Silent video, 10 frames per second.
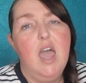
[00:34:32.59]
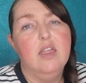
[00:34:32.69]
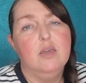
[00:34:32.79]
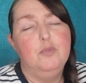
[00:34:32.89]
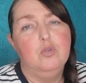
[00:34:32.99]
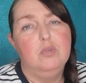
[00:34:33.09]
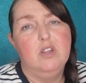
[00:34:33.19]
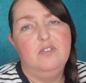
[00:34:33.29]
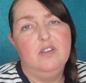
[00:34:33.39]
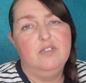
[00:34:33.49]
and let me know what
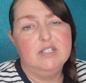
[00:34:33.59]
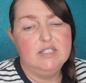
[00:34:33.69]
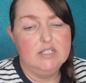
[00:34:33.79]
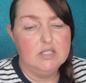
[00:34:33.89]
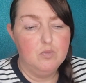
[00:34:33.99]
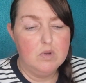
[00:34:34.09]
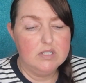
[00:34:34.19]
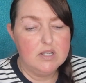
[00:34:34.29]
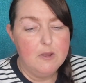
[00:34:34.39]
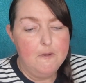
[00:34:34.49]
your favourite season
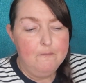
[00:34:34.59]
was.